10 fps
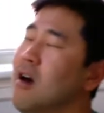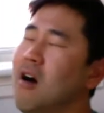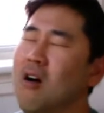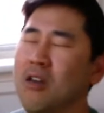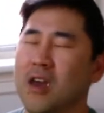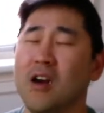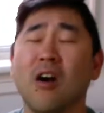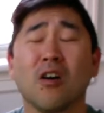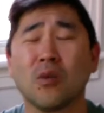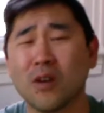all that
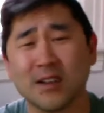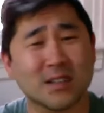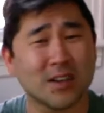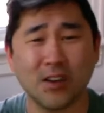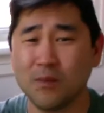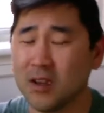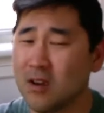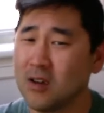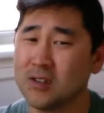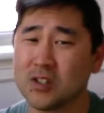hard work is going to be
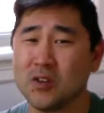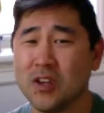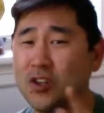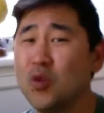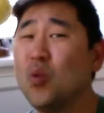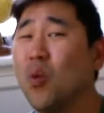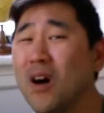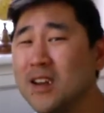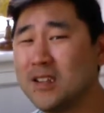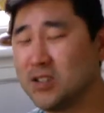gone soon, and you
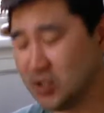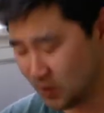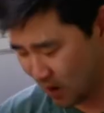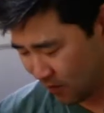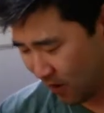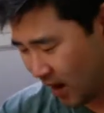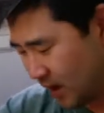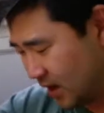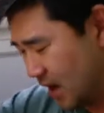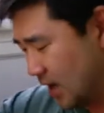want it to, all
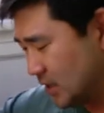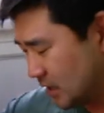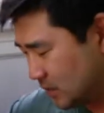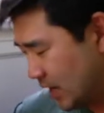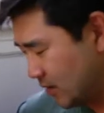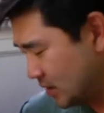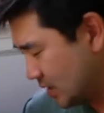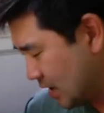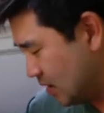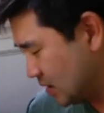right? Deep down
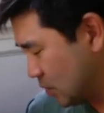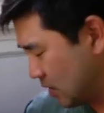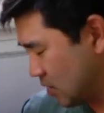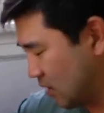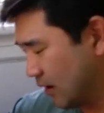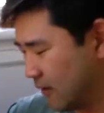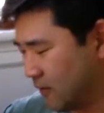inside, that's what you're looking